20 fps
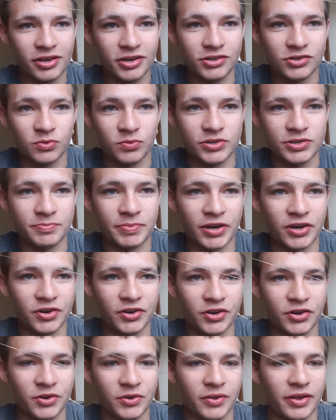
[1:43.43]
It's always better
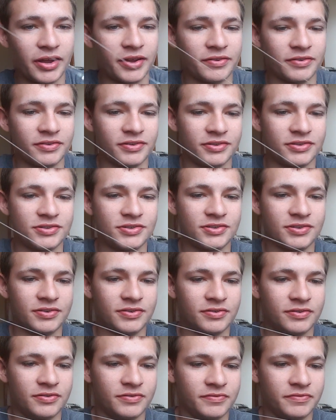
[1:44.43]
to do that. It's
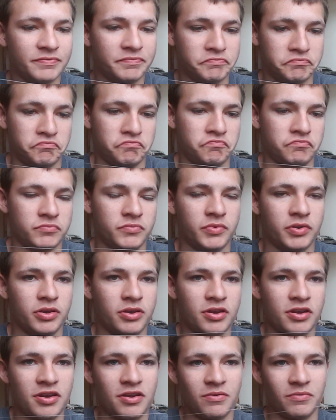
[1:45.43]

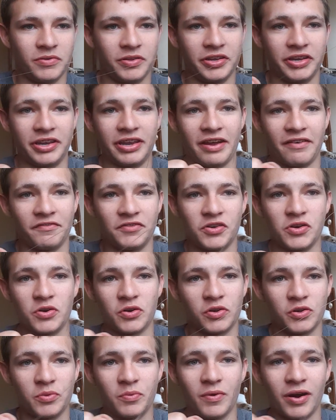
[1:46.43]
really have no
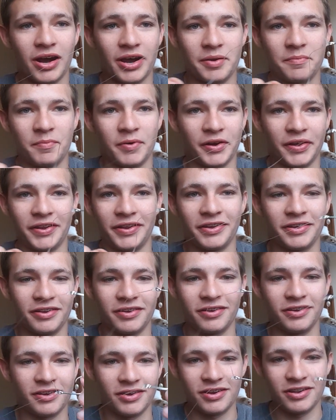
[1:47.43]
clue why, but
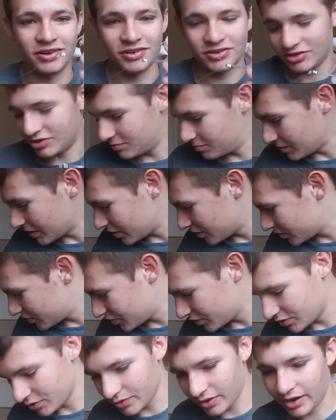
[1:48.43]
it's better
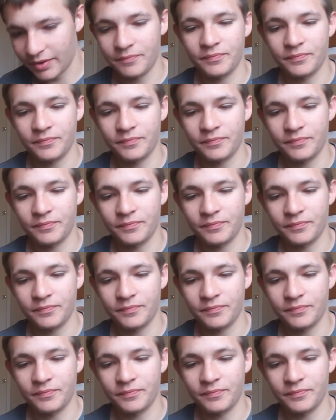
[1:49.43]
to do that.